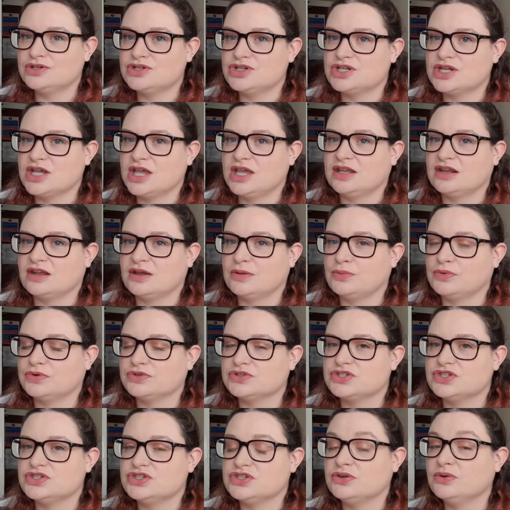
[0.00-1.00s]
shade I want
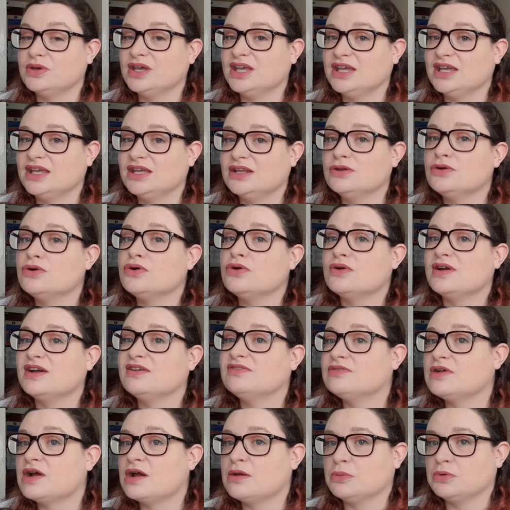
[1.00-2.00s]
to do it in, or
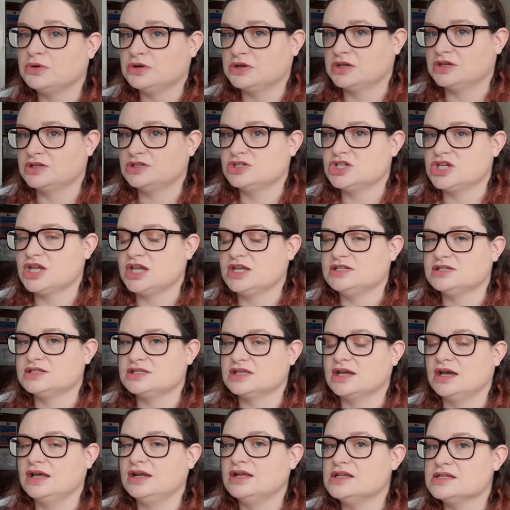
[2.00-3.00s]
if I want to change the
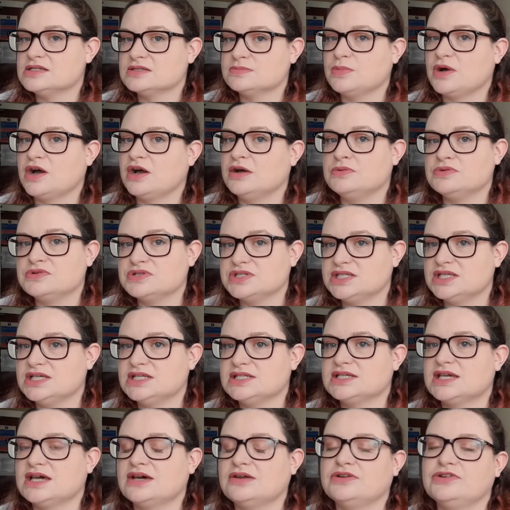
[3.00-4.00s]
colours, but I will
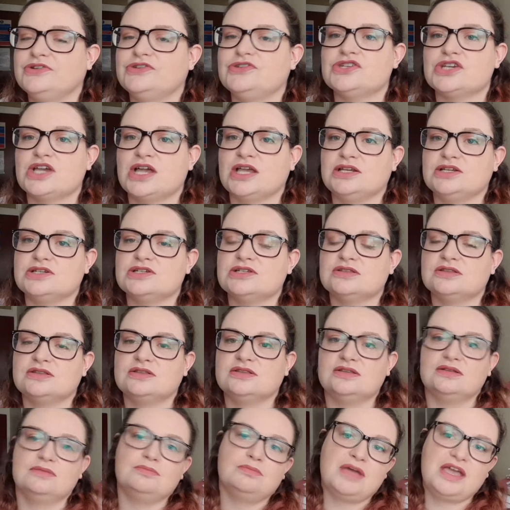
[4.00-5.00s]
sit down and
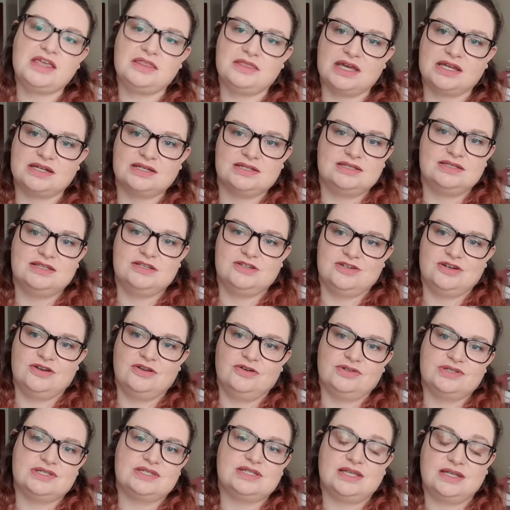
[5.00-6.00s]
make that decision
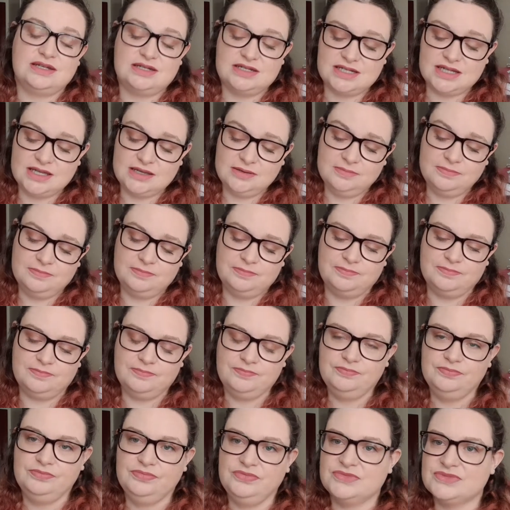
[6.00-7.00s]
on Sunday.
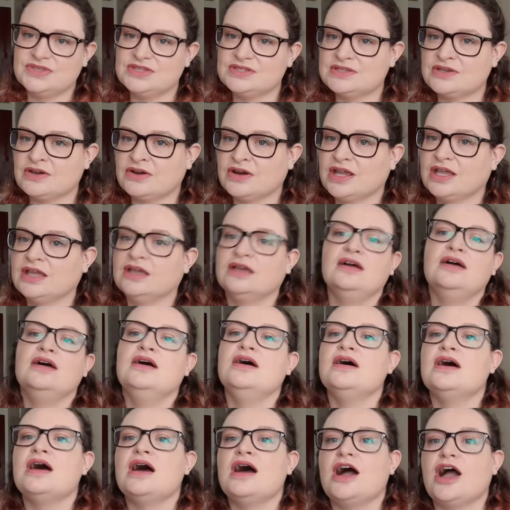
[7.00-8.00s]
Sorry,
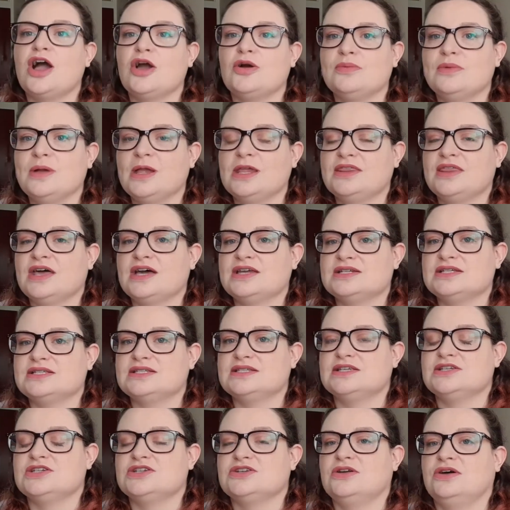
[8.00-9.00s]
I will make that
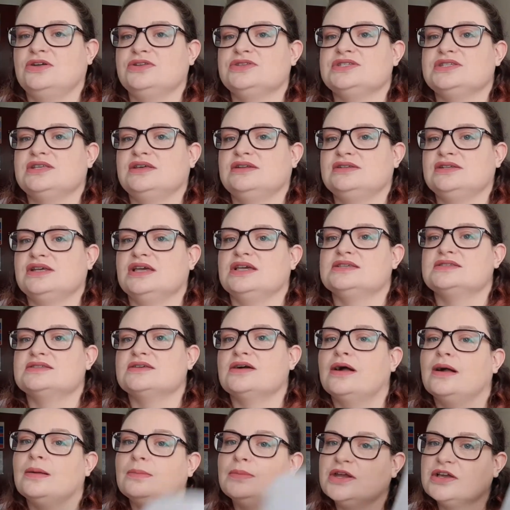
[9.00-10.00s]
decision on Sunday,
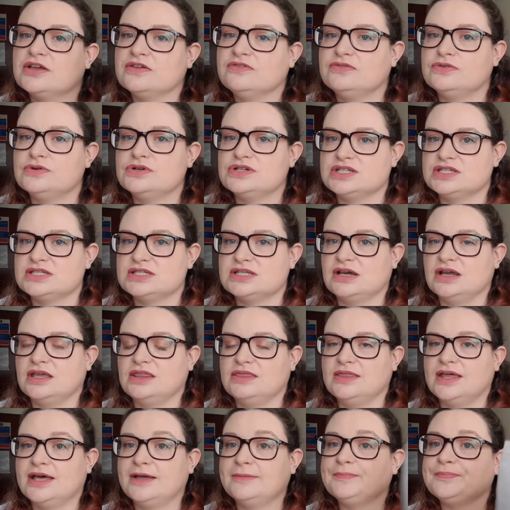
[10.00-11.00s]
so I'm looking forward to starting
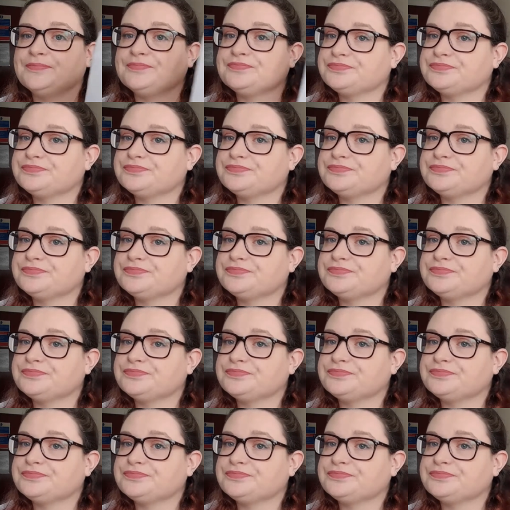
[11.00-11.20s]
that.